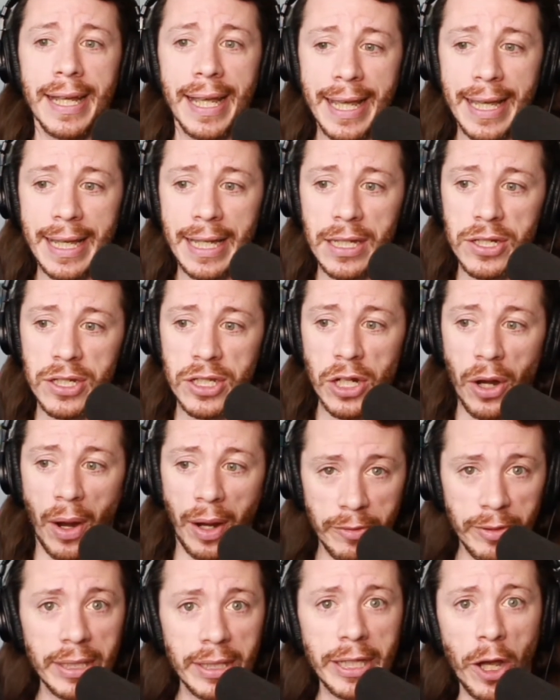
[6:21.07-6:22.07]
And, I
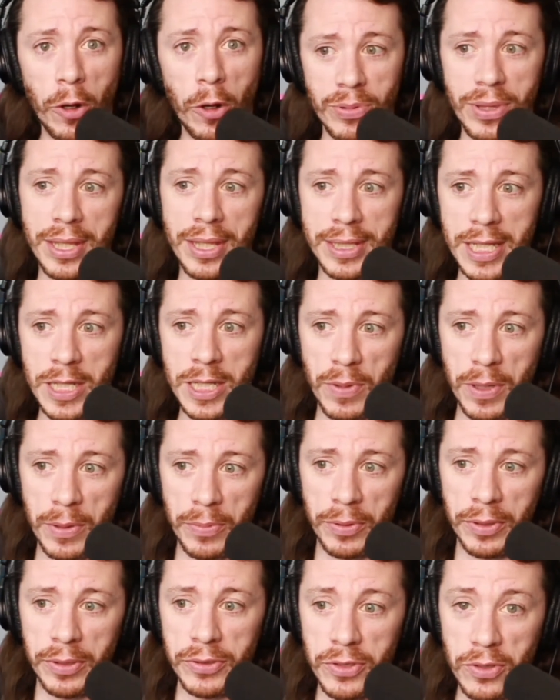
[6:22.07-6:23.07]
really hope that these
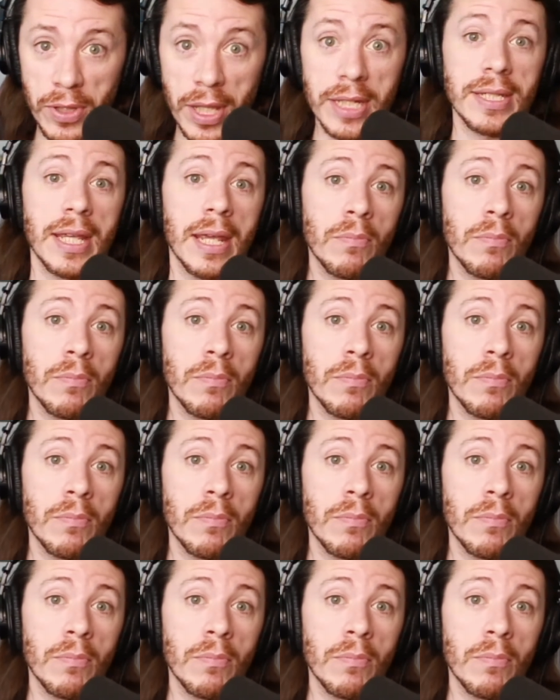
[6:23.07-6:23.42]
people do this.